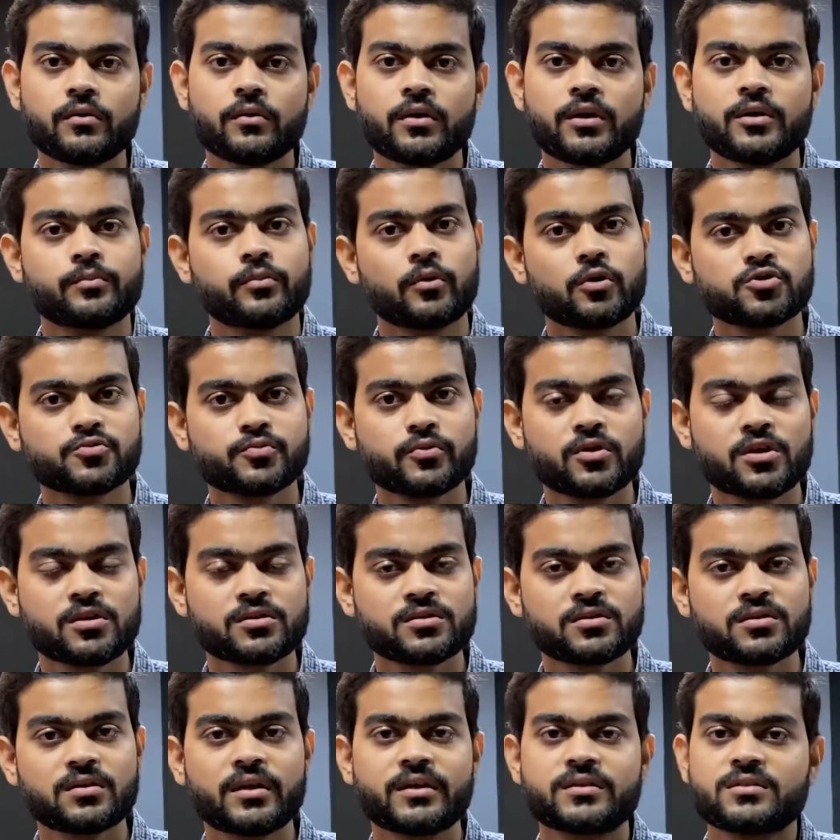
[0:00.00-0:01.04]
in
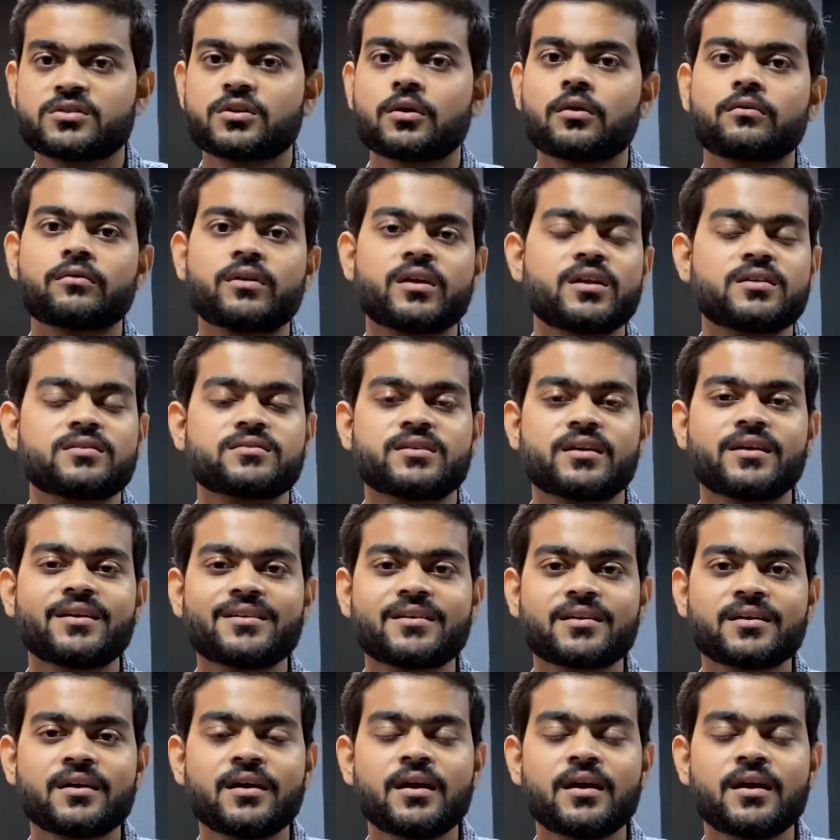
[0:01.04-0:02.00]
post-production. It's already synced.